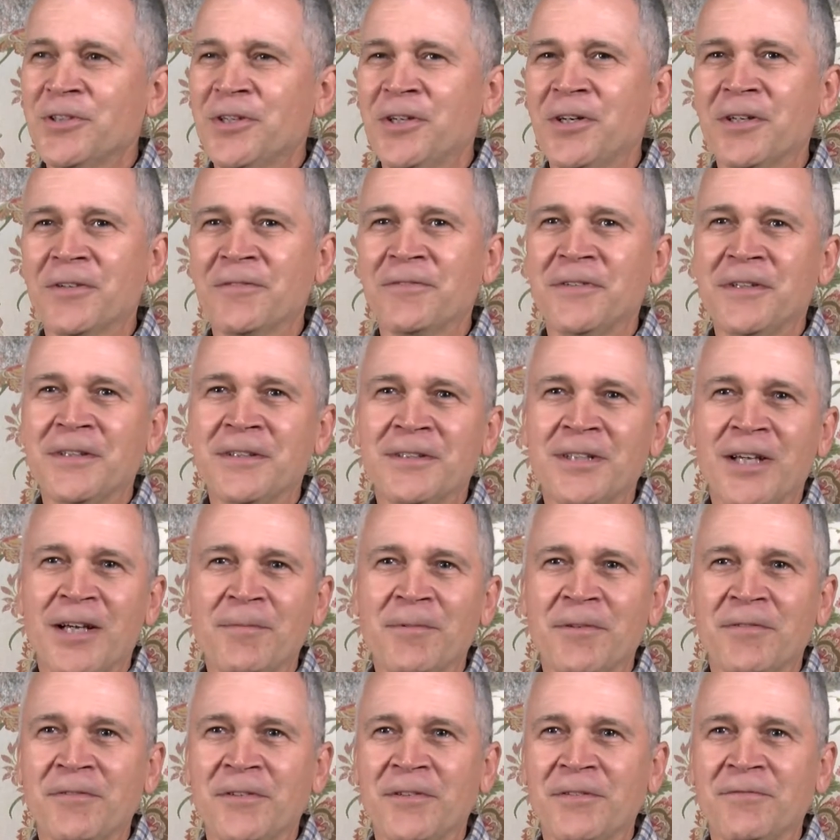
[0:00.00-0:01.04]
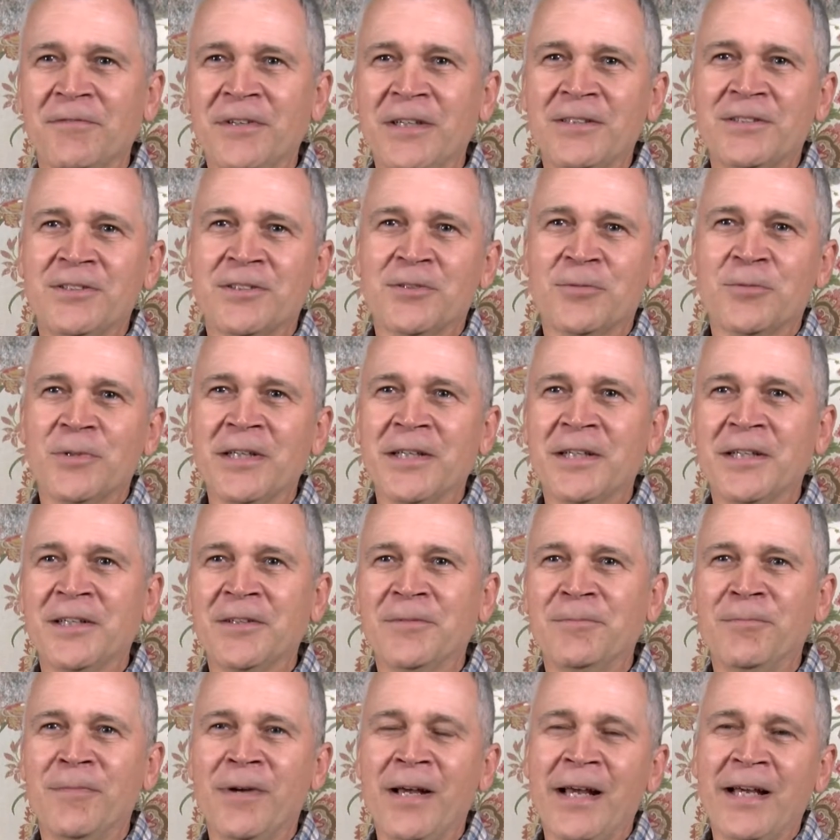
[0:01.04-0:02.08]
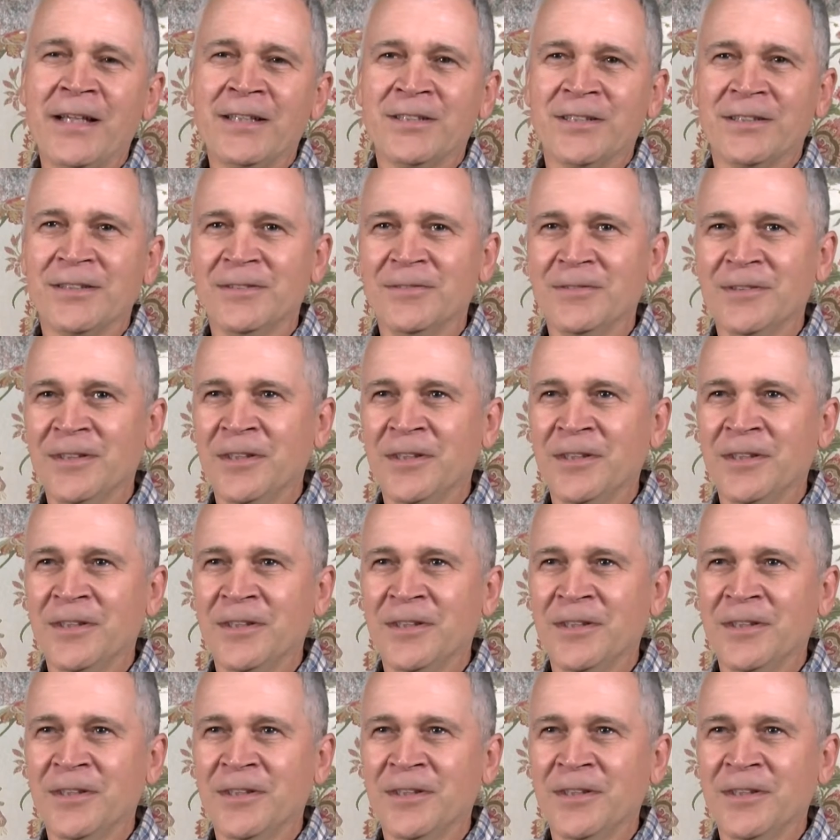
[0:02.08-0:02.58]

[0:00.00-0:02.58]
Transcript: Huck Finn type of adventure we could imagine.